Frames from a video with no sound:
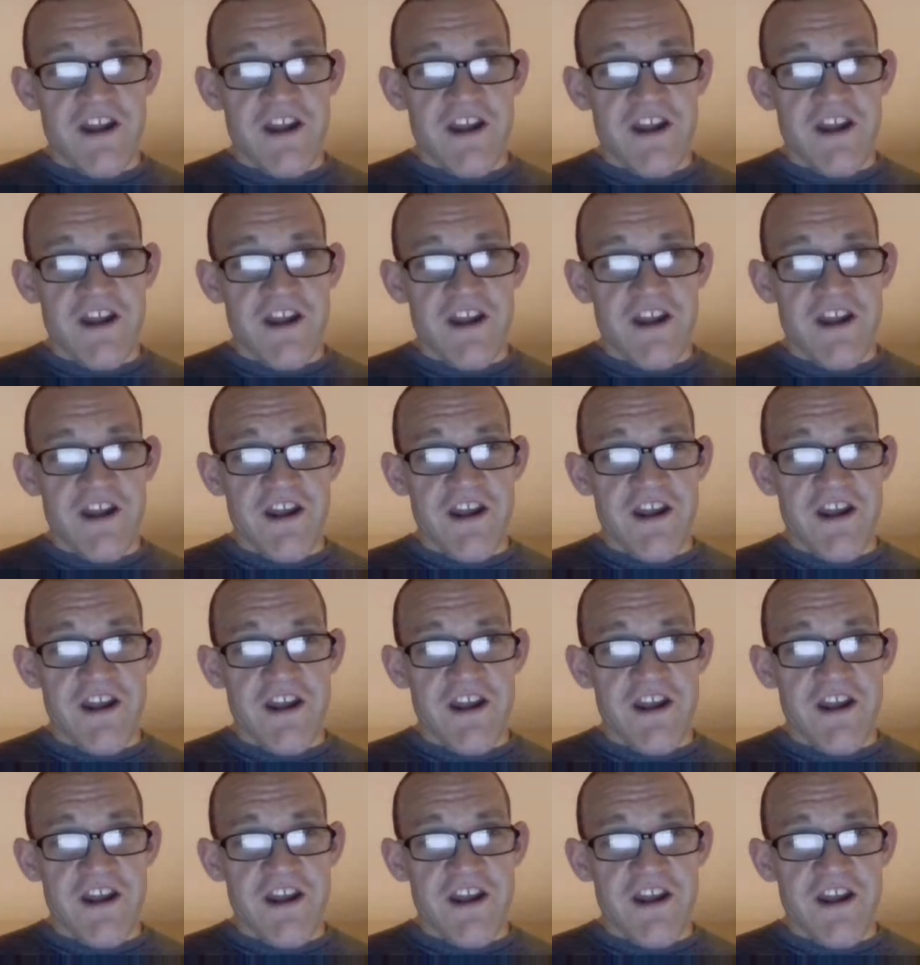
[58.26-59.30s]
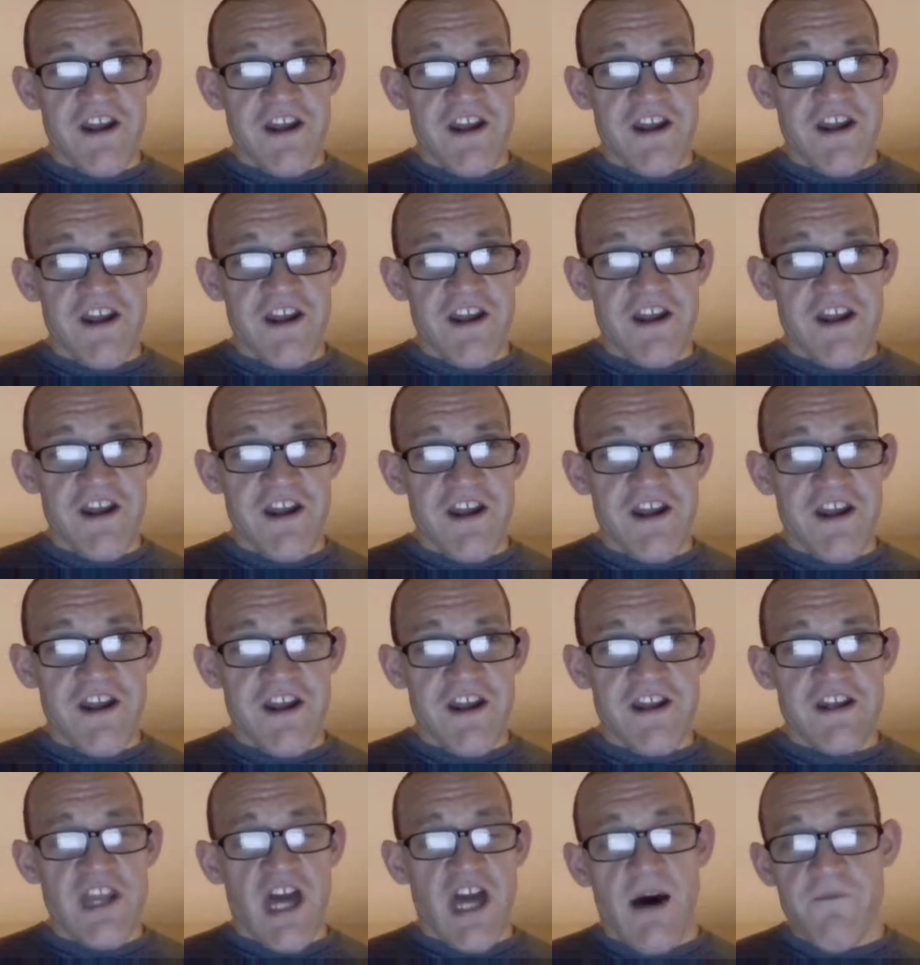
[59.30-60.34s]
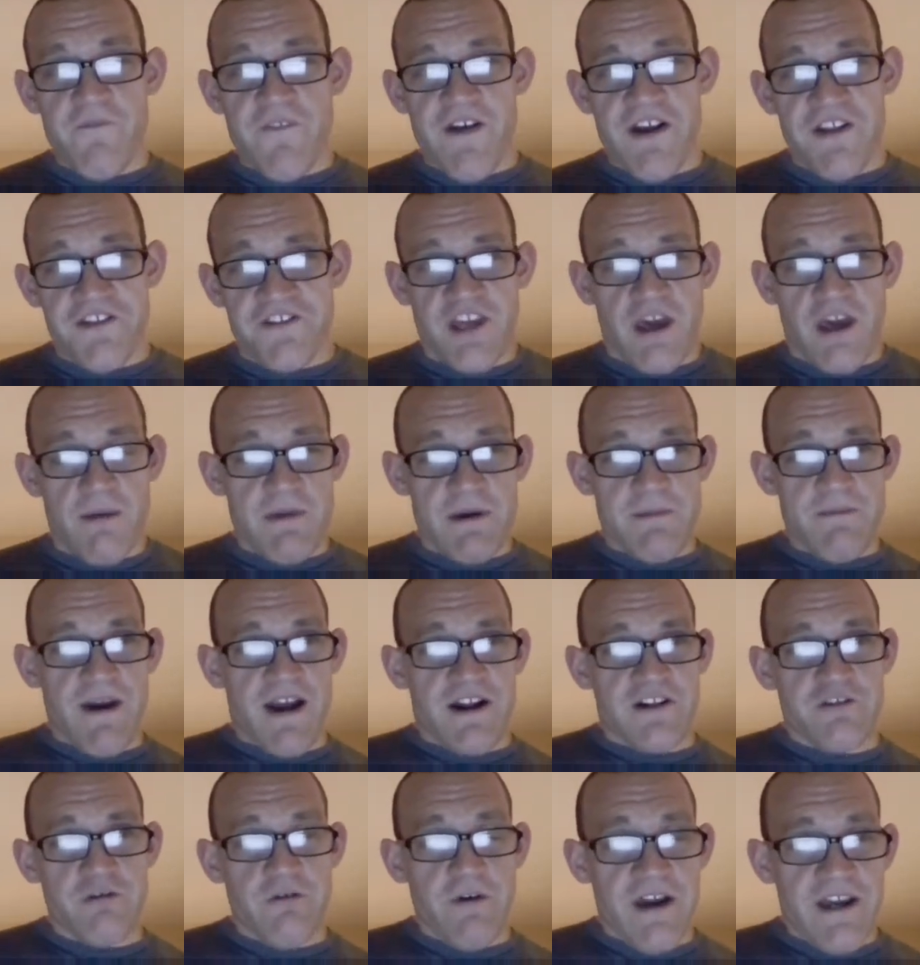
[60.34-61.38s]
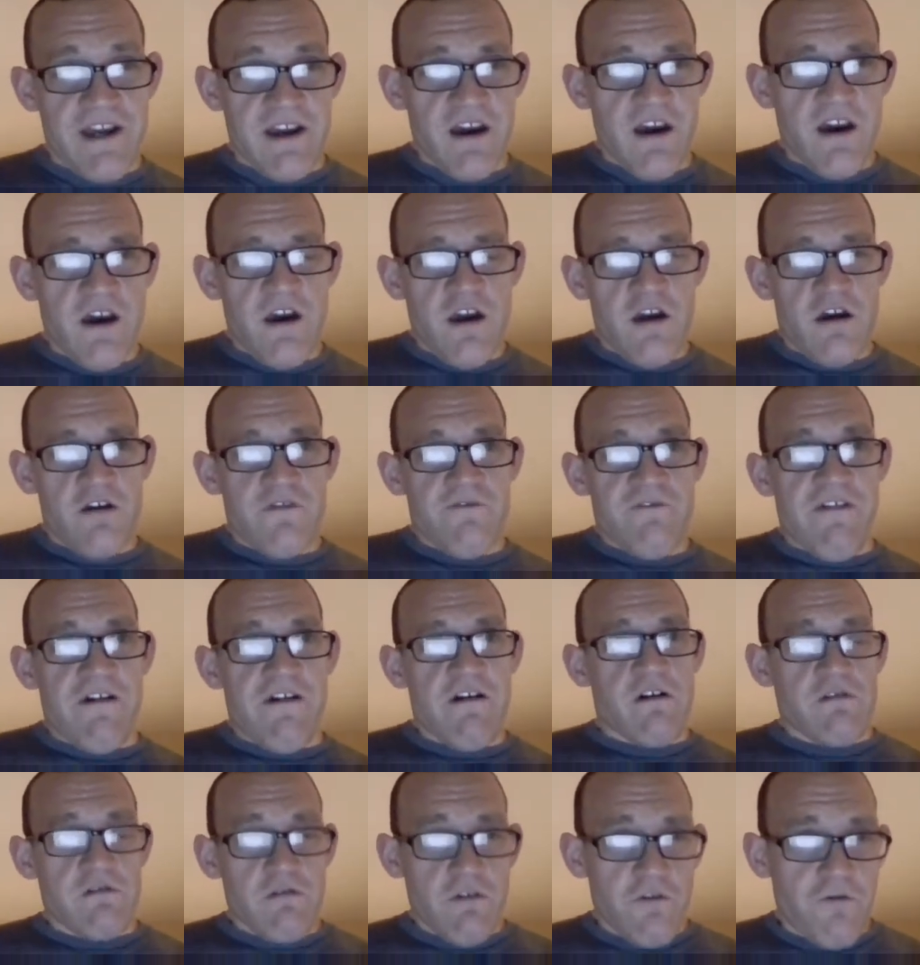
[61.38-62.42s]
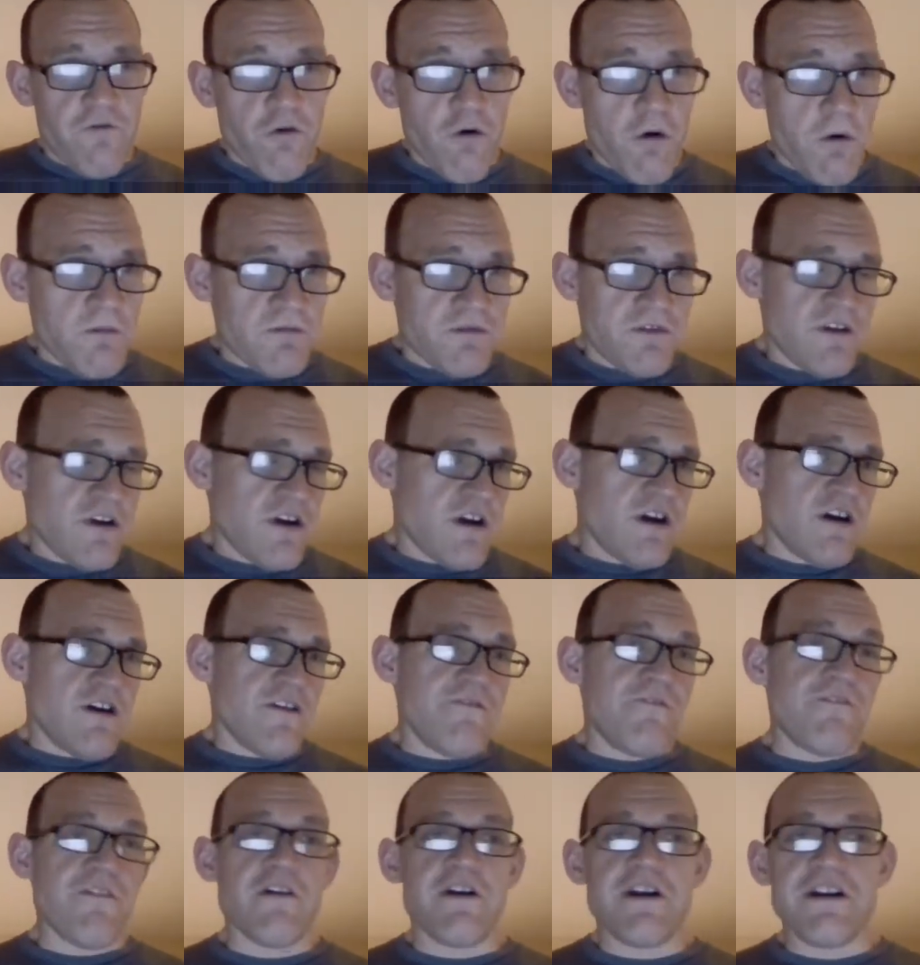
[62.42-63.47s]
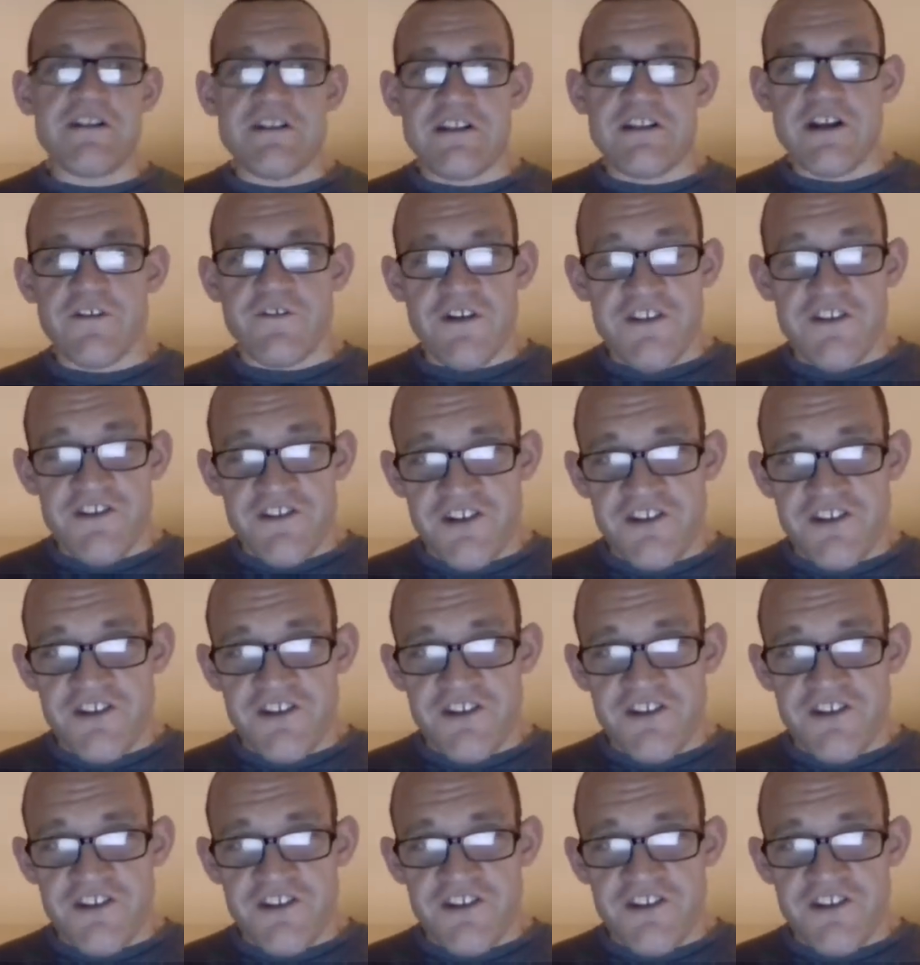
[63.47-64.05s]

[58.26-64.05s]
A lot of that novel was inspired by Vietnam vets coming back to a very reformed, very different